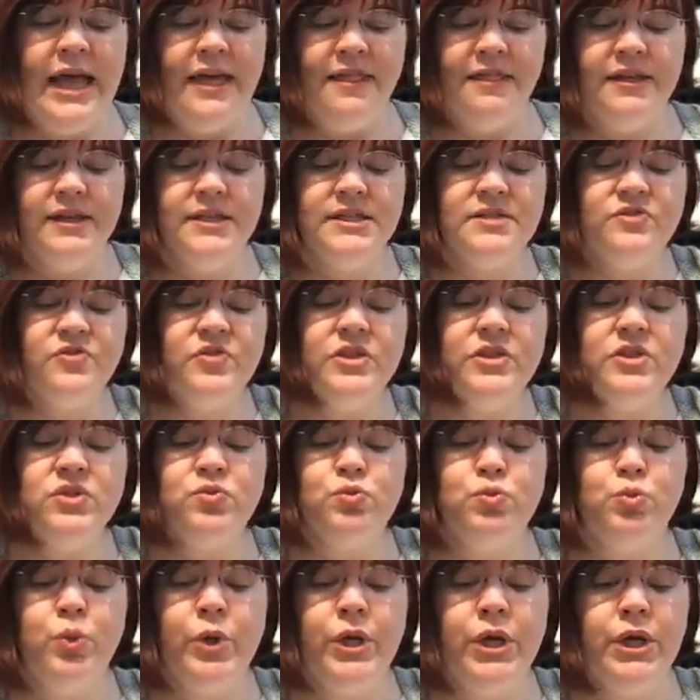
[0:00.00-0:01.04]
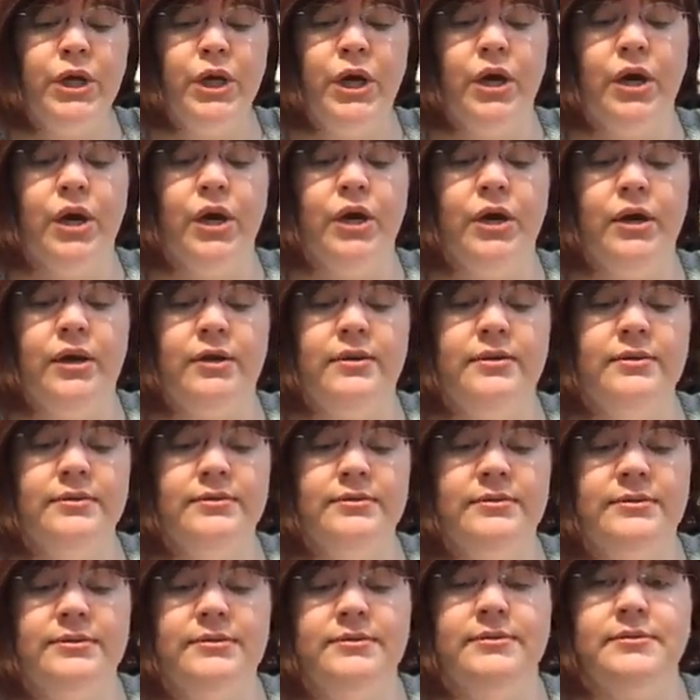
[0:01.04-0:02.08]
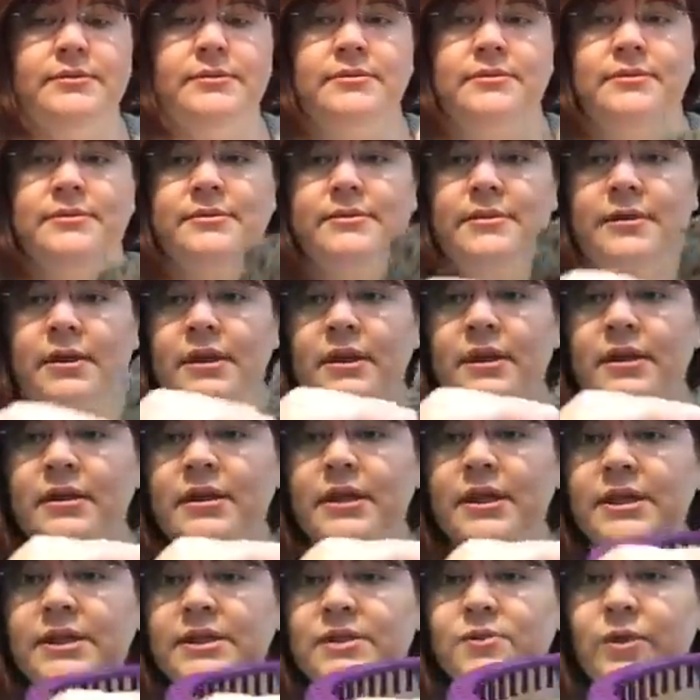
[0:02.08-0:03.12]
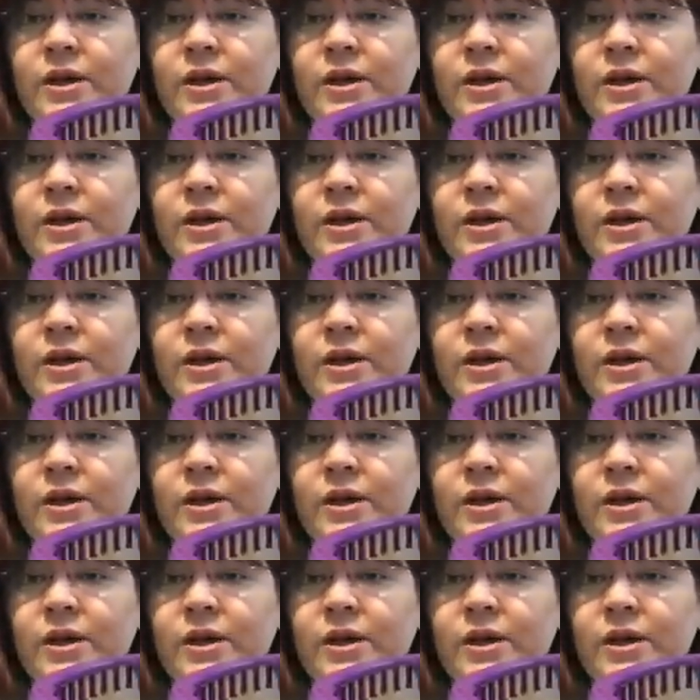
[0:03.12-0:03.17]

this feels really good. This